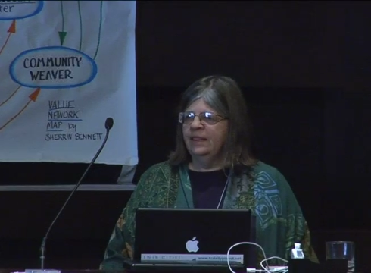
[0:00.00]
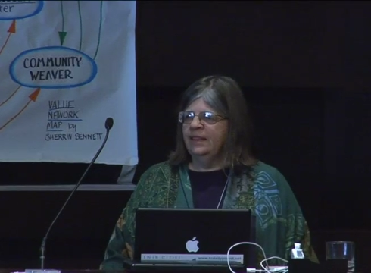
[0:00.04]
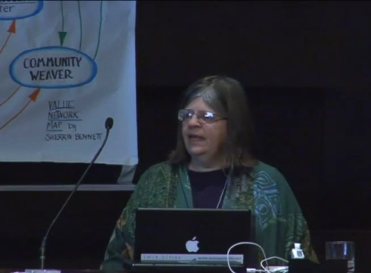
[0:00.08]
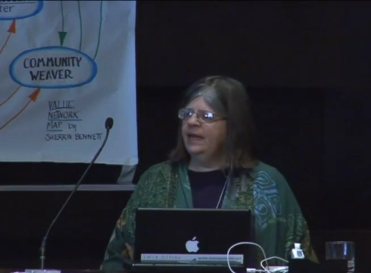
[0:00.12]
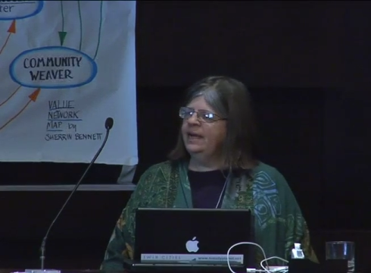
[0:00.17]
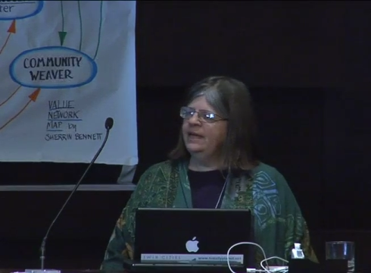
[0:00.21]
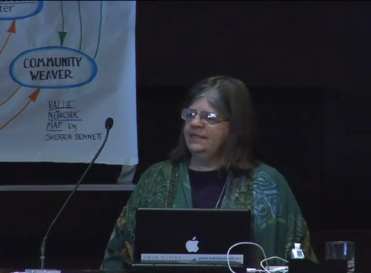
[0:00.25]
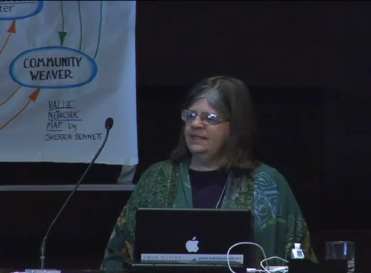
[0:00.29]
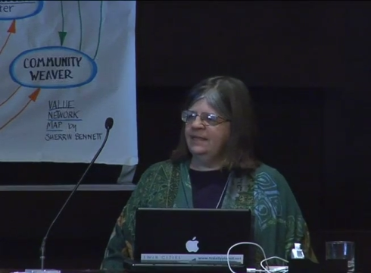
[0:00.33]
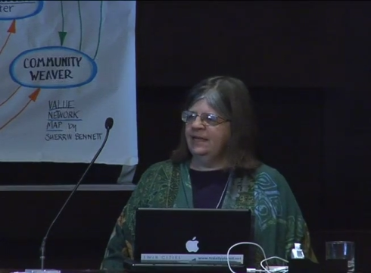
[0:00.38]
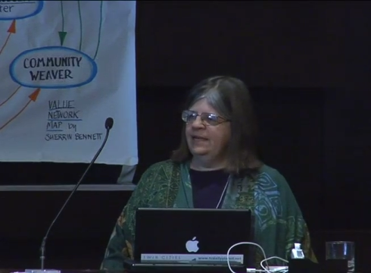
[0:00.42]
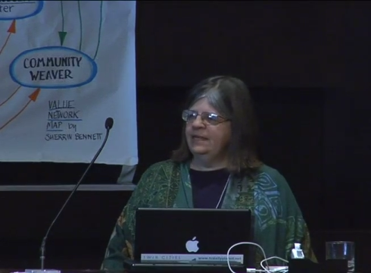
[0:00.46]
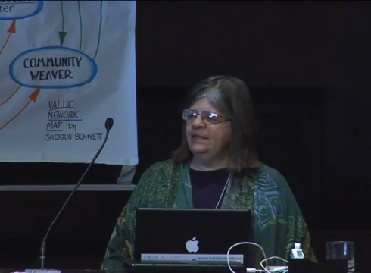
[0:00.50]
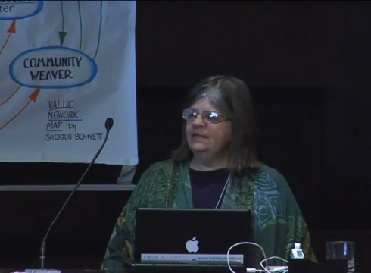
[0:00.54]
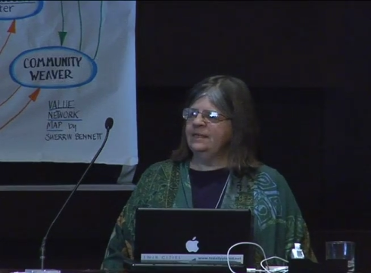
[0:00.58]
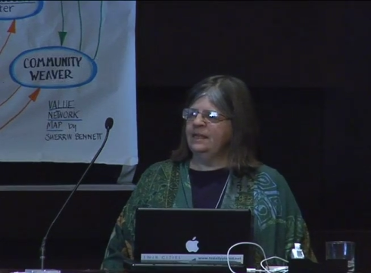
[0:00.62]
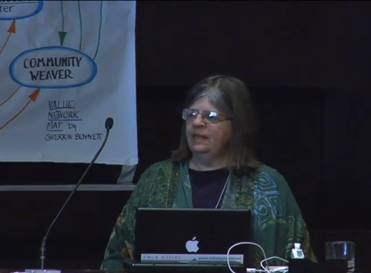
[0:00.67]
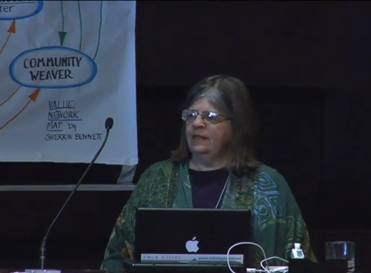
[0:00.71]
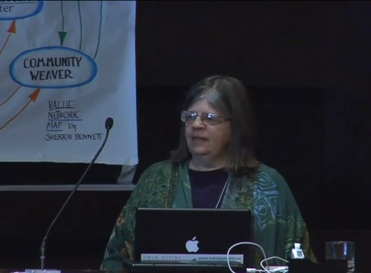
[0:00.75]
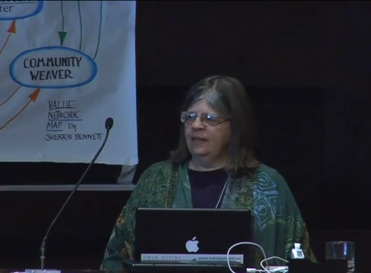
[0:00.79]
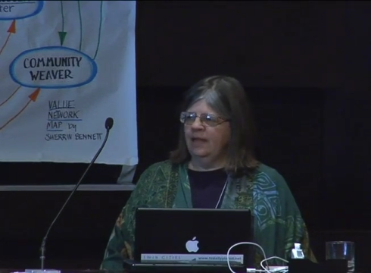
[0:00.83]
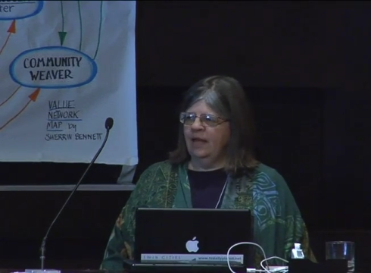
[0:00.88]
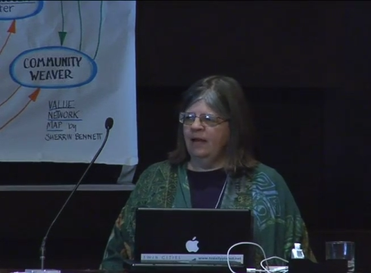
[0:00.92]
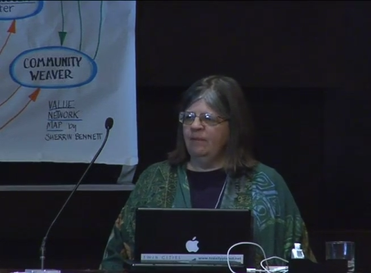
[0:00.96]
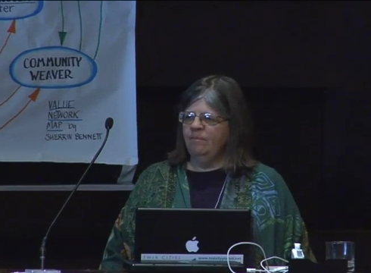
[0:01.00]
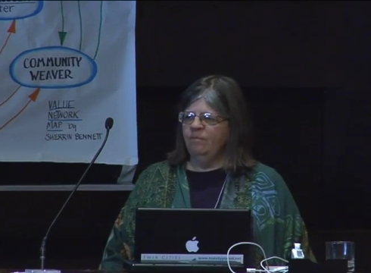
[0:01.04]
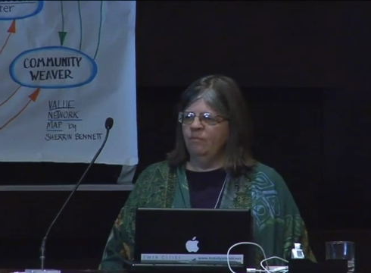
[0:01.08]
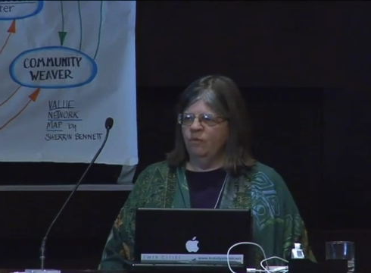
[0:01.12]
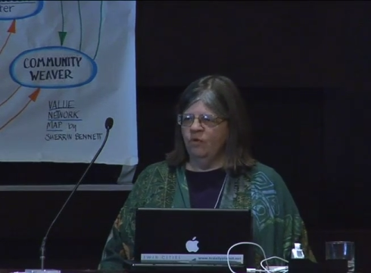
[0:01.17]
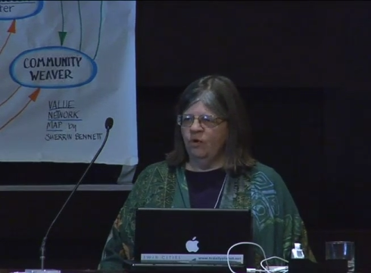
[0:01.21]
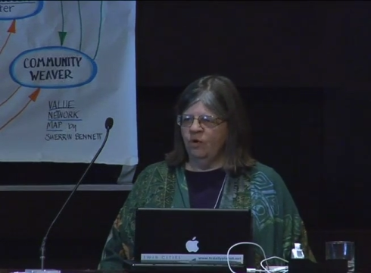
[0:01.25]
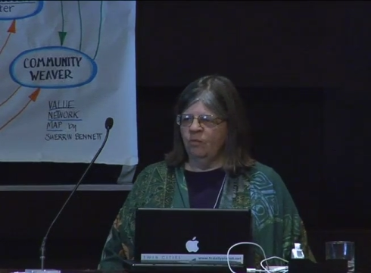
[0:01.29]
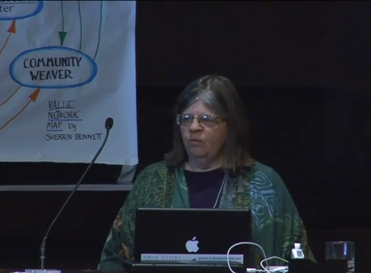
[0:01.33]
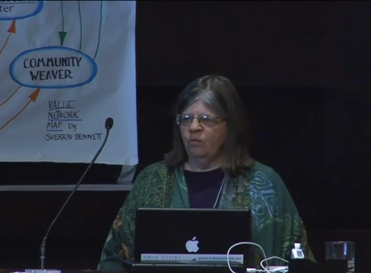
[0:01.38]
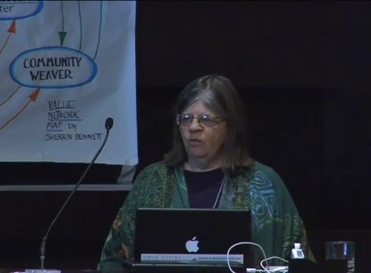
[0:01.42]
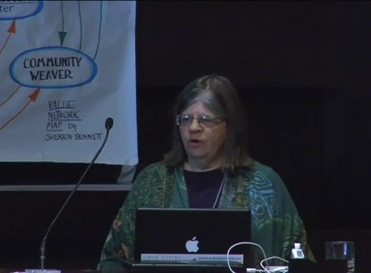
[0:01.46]
then it takes a lot
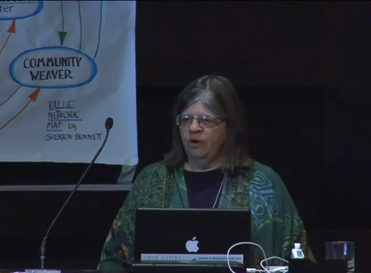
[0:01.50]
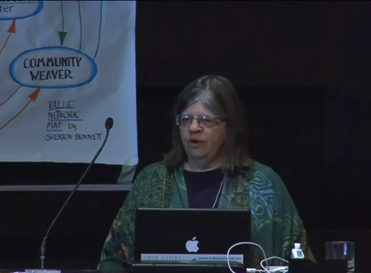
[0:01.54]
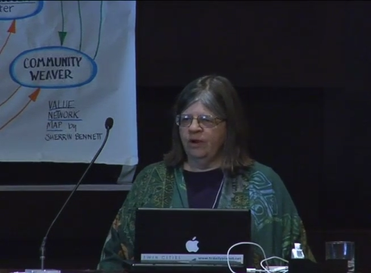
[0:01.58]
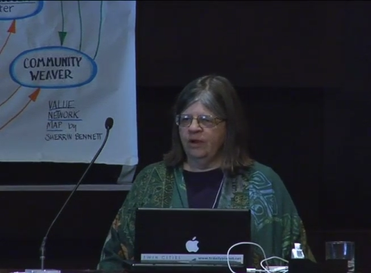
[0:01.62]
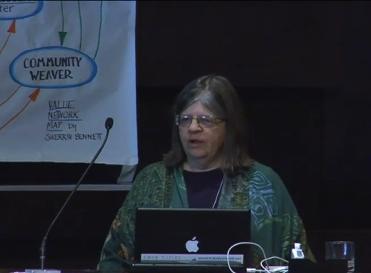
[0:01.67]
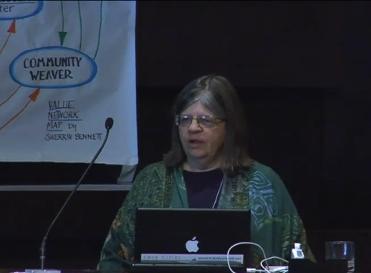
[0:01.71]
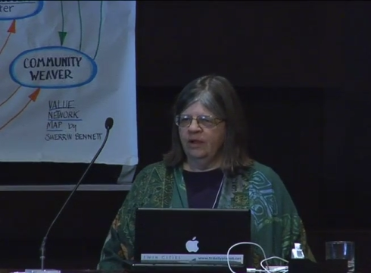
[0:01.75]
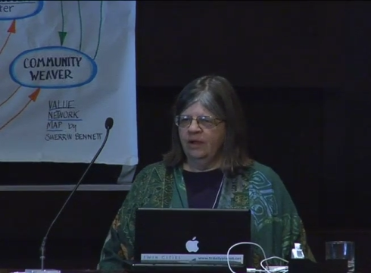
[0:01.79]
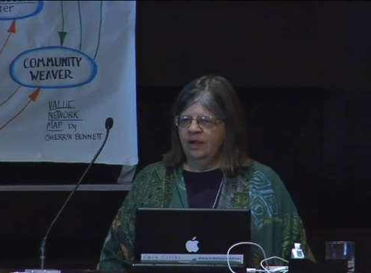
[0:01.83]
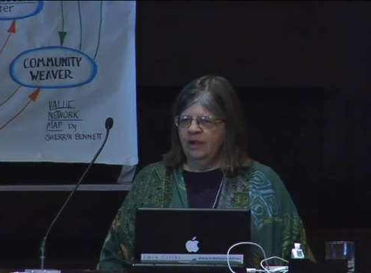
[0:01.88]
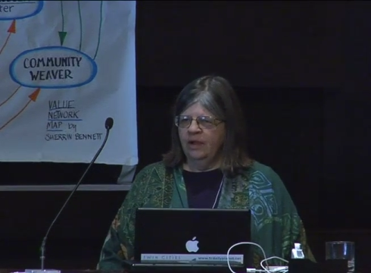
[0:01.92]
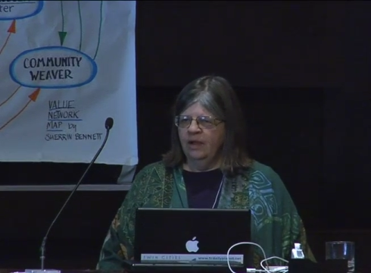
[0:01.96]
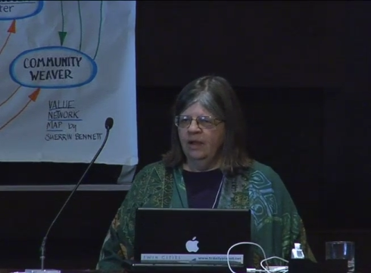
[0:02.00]
more work.